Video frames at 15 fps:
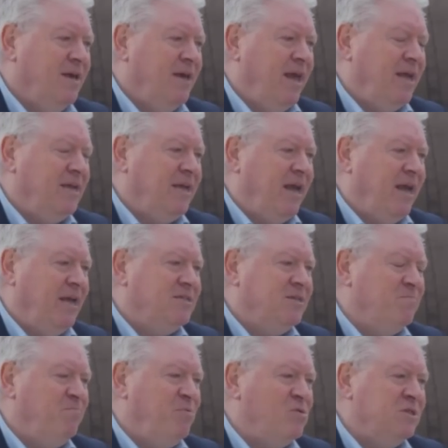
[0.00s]
it's
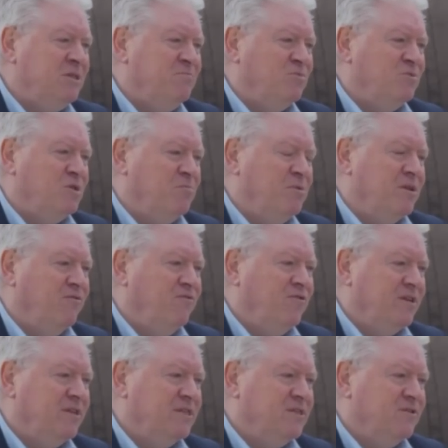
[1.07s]
impossible to be
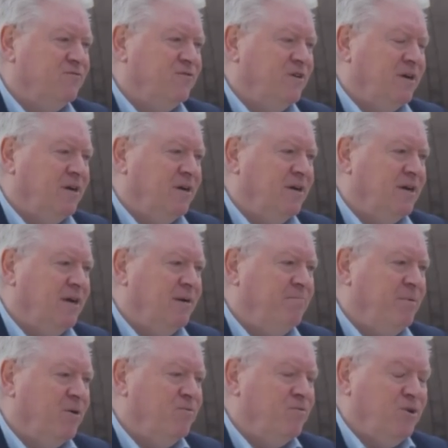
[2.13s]
definitive
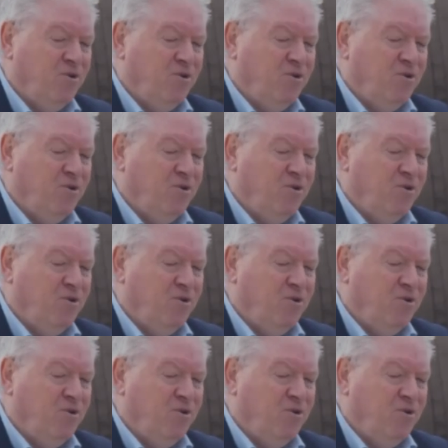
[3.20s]
about the